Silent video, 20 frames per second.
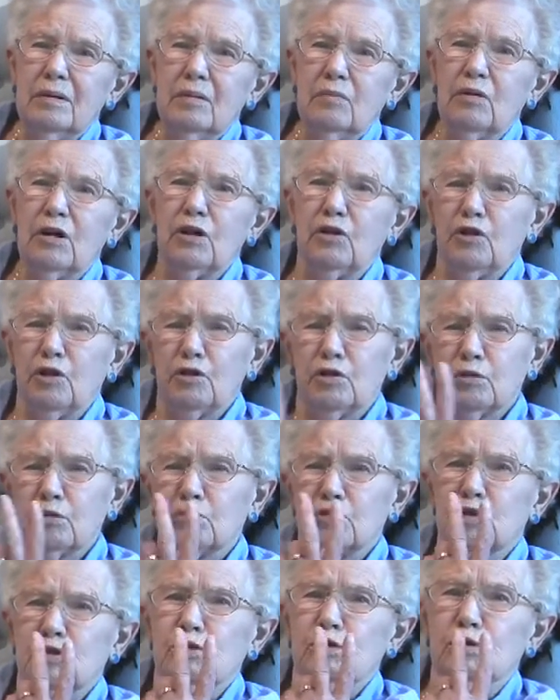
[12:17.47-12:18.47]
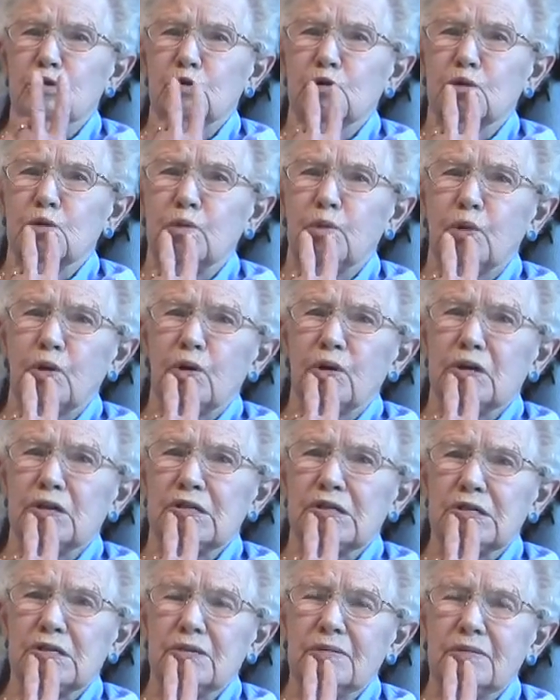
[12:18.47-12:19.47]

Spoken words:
I think there were just the 2 boys.